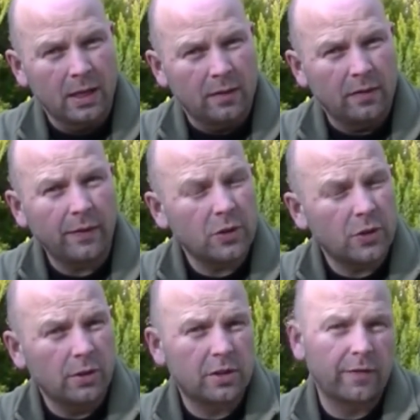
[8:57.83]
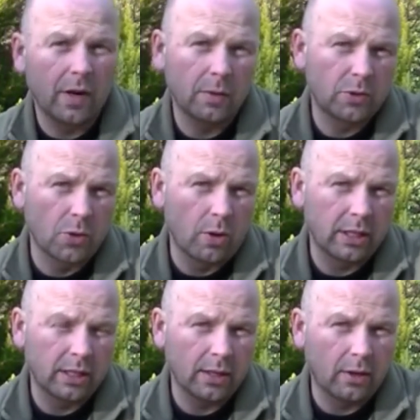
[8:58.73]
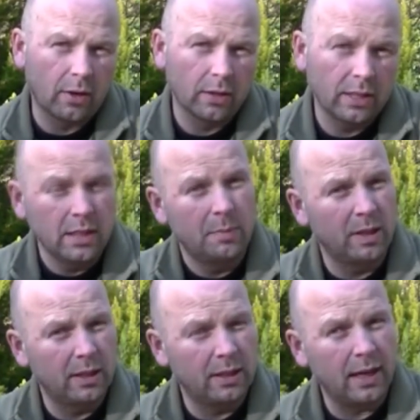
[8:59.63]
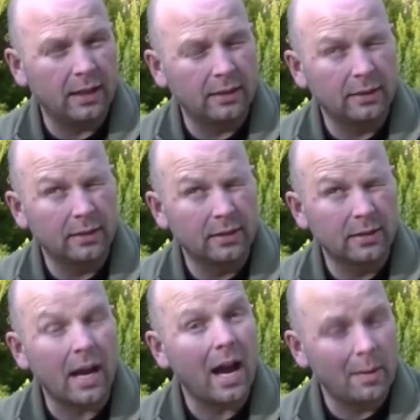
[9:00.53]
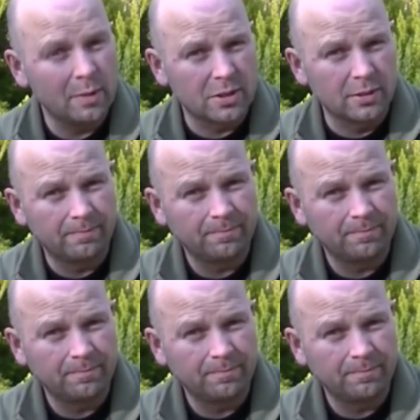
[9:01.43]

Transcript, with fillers: If you ever search for outdoor gear on eBay and Amazon,